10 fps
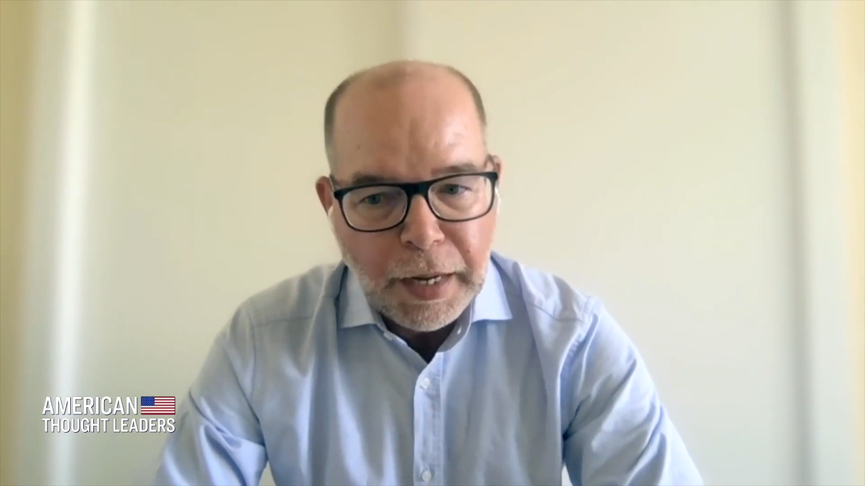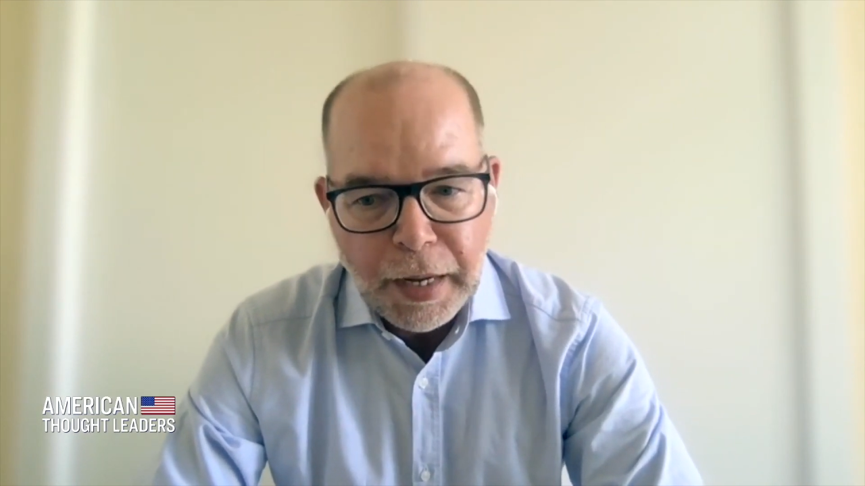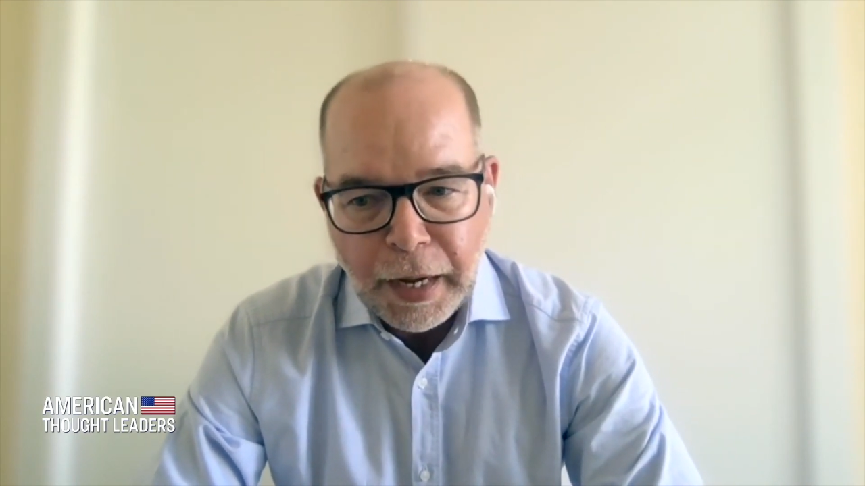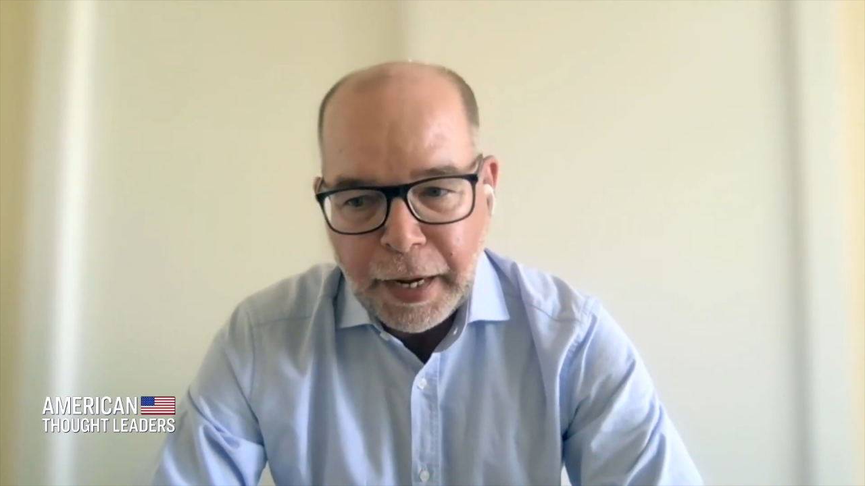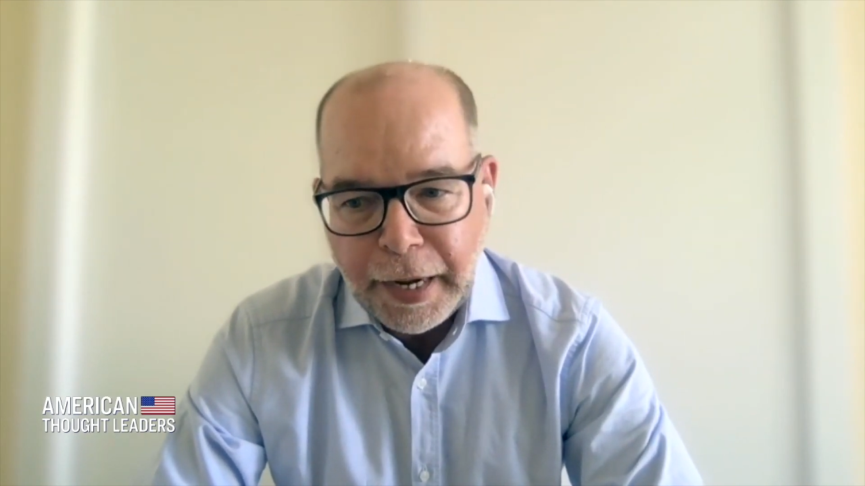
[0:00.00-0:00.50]

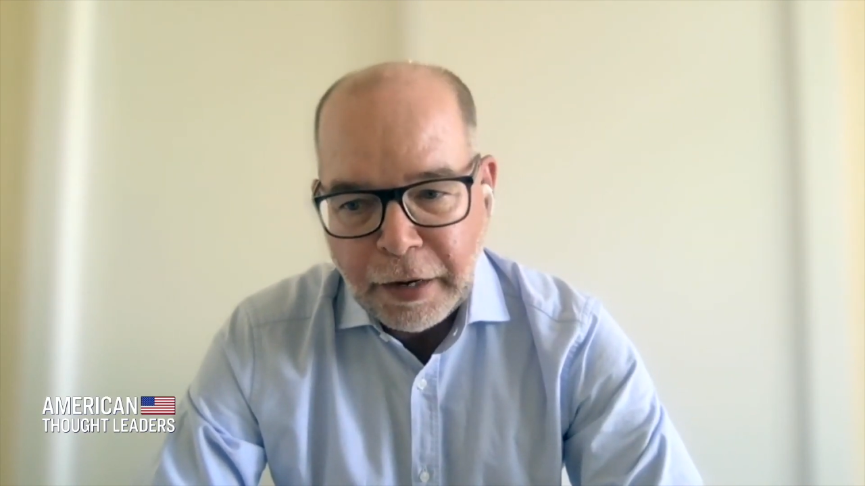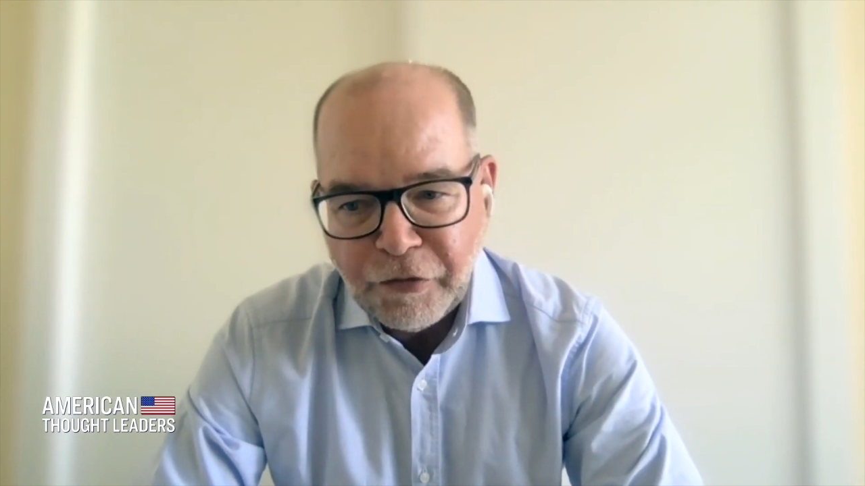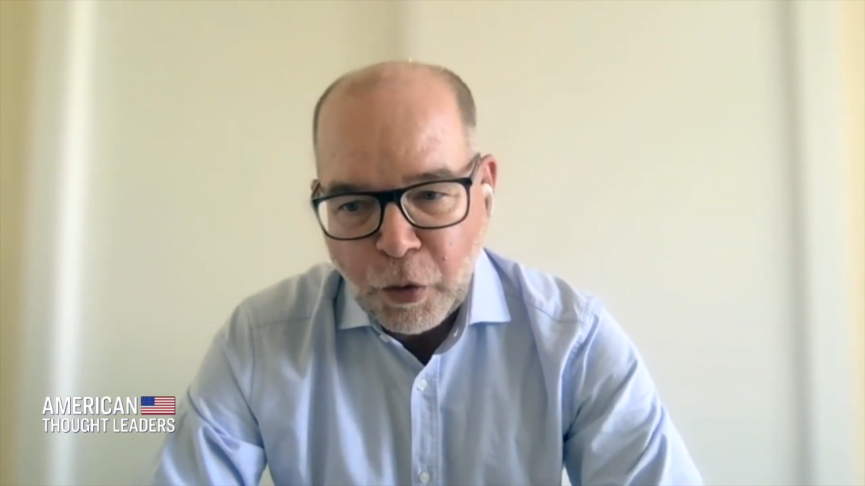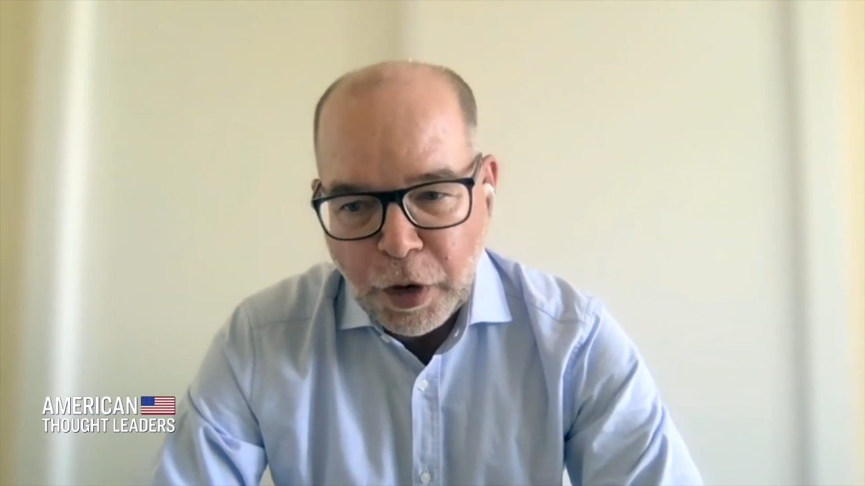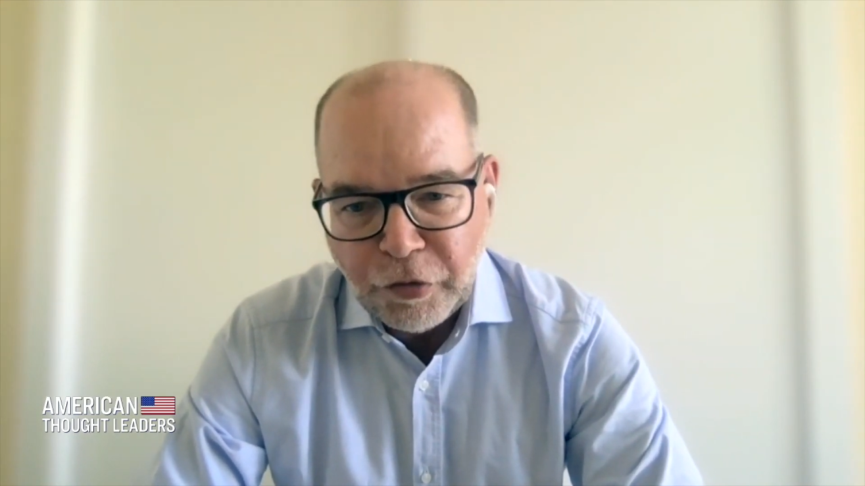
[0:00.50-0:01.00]
Uh, and of
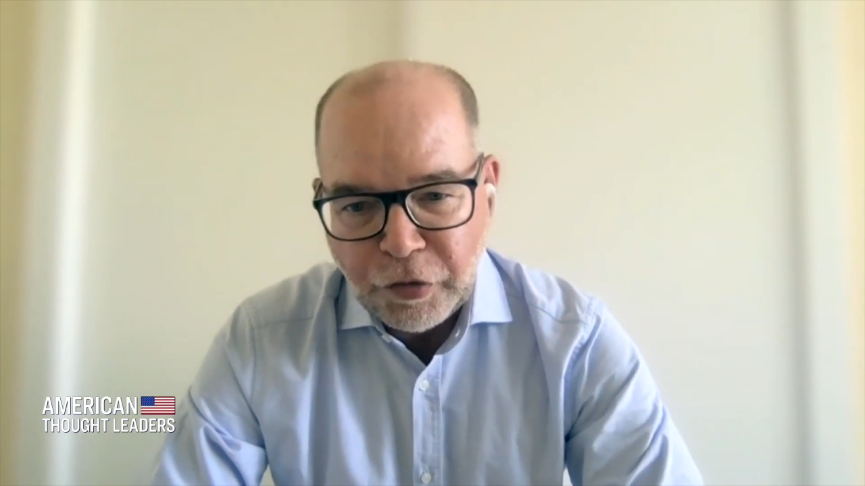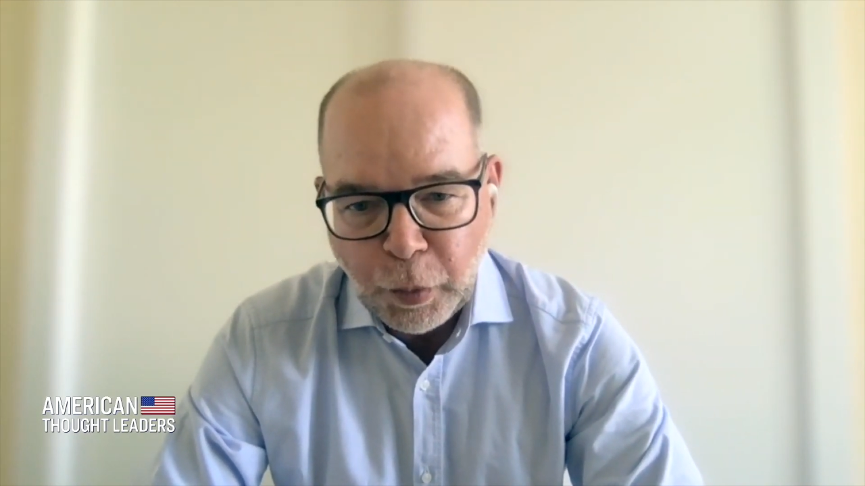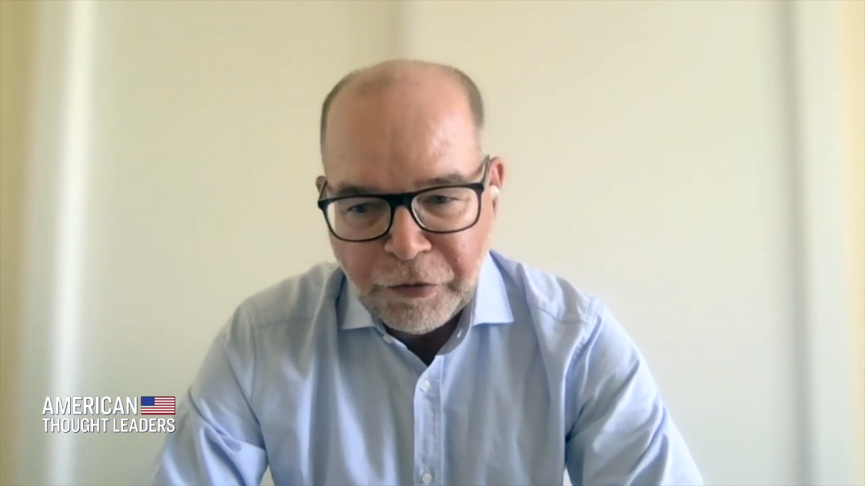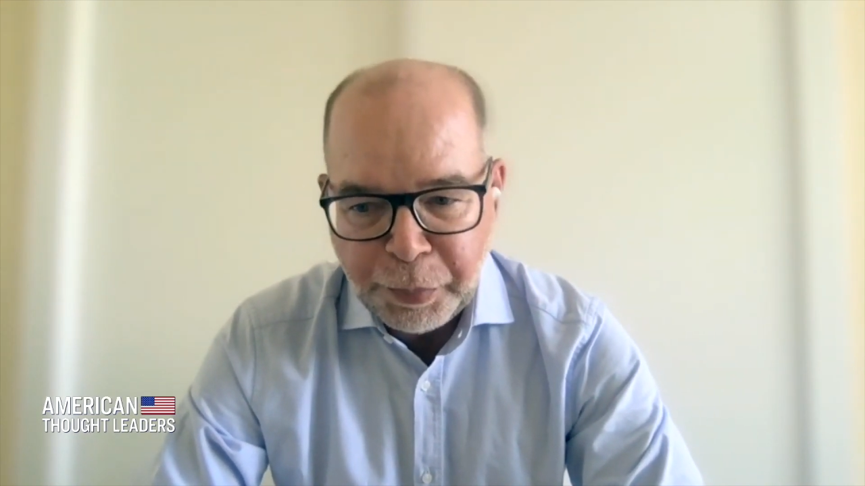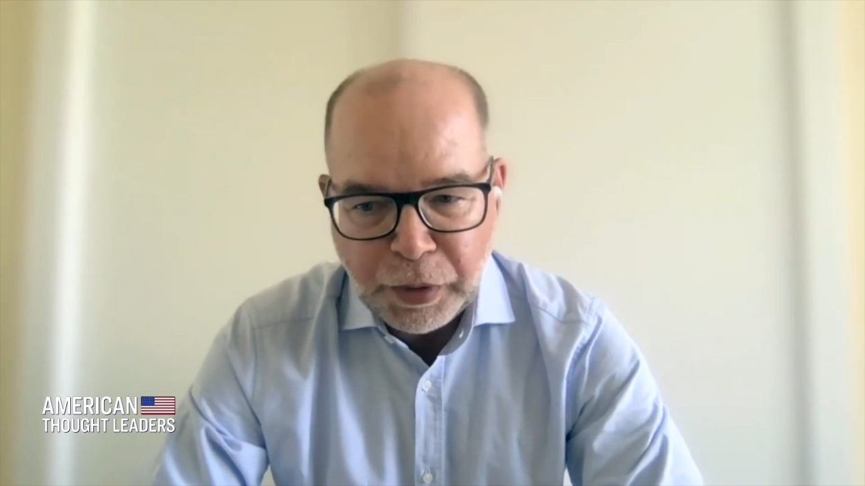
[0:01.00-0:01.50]
course,
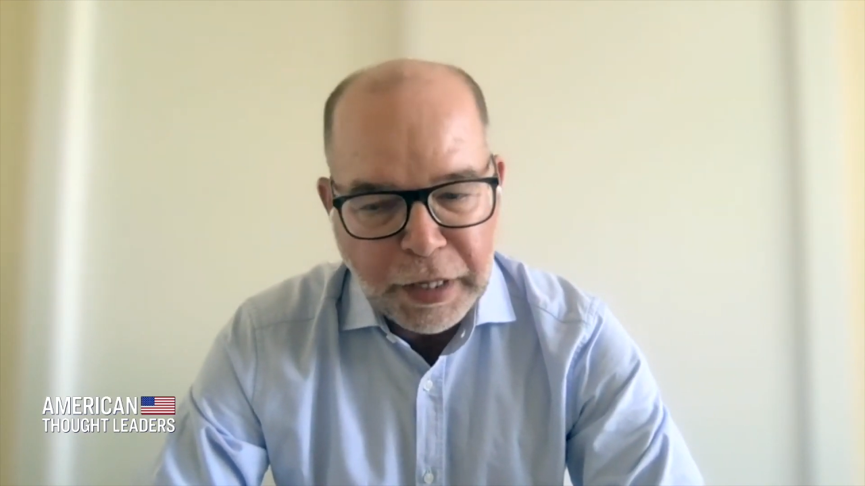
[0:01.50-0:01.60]
if